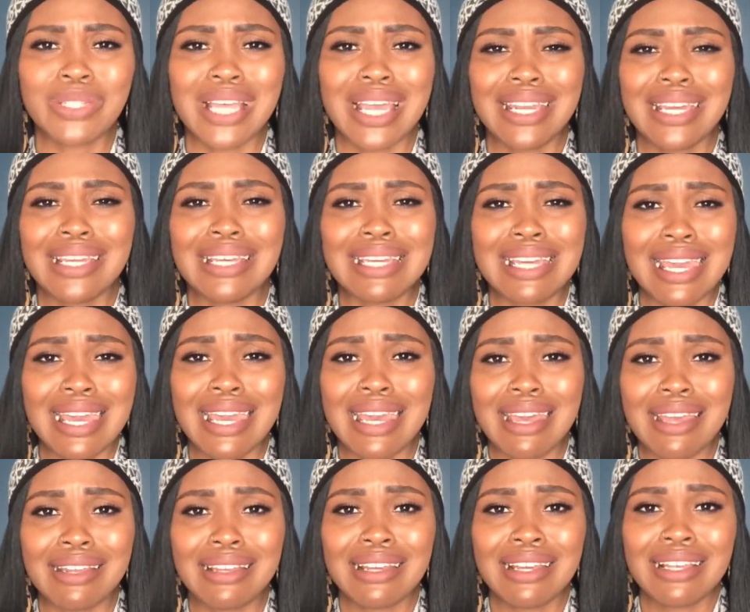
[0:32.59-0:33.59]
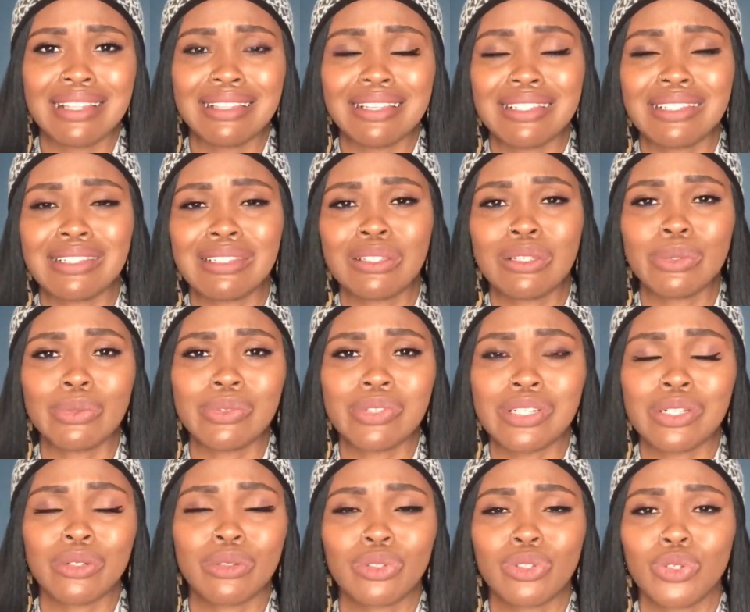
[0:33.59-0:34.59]
And again, this is
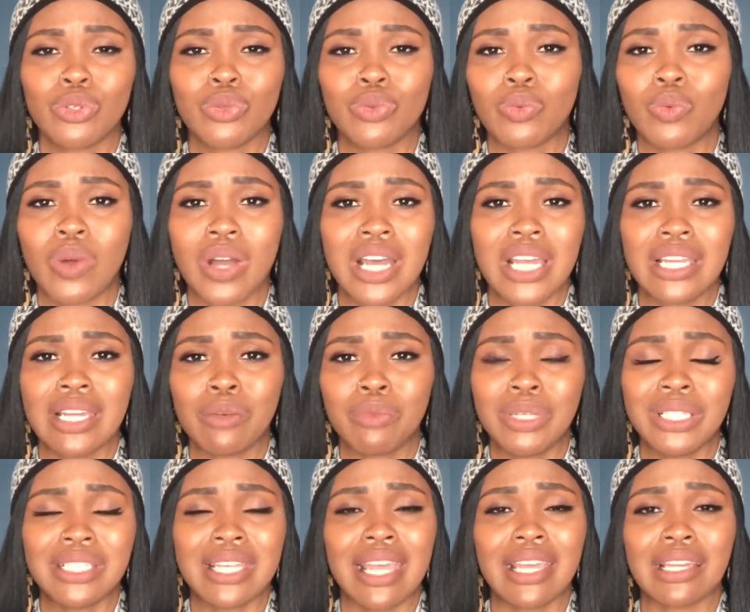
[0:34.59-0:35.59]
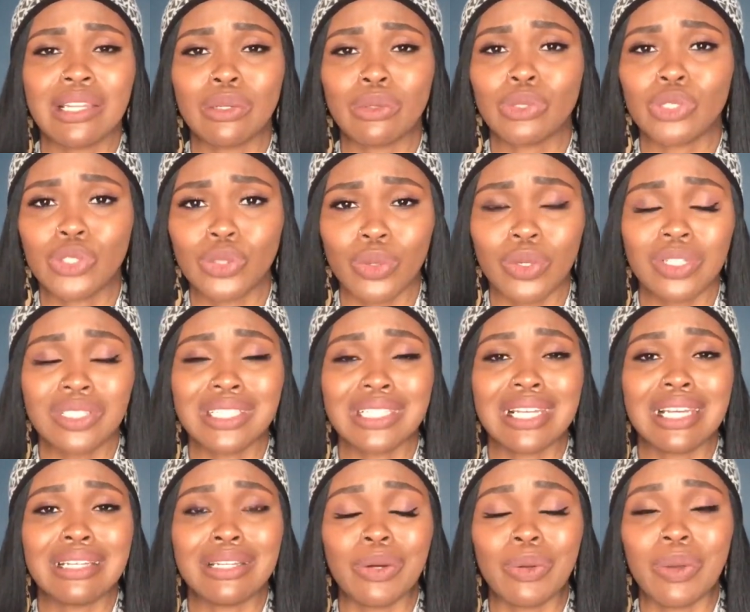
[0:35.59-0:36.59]
2021, and we taking no shorts
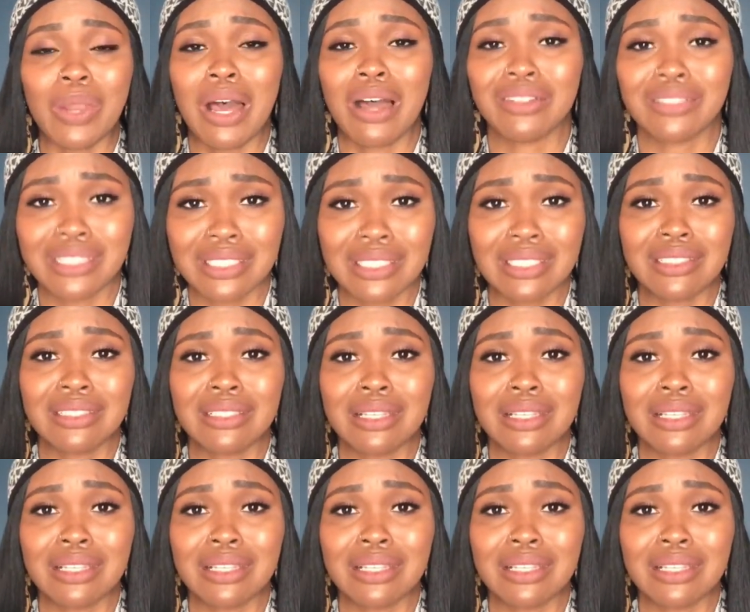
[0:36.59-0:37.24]
and no losses,